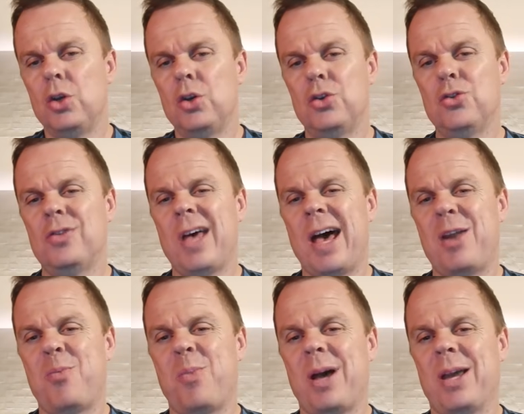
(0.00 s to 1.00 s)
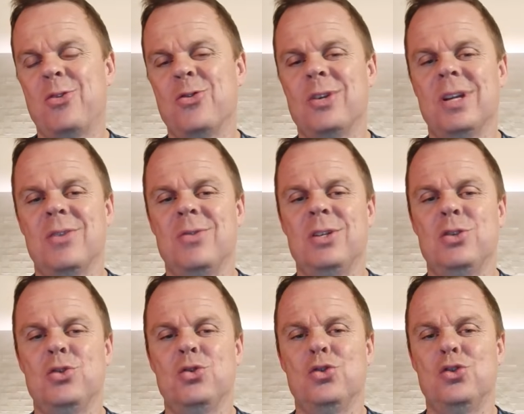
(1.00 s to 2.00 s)
You do that by going down here
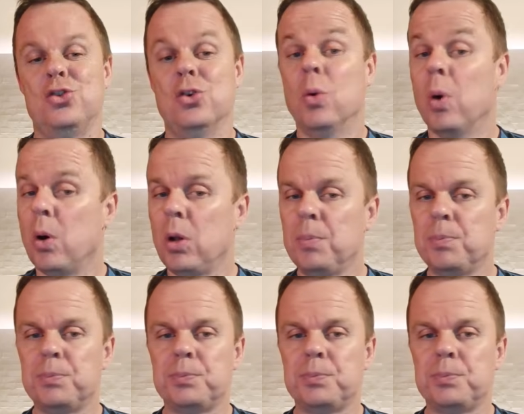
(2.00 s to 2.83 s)
to show all.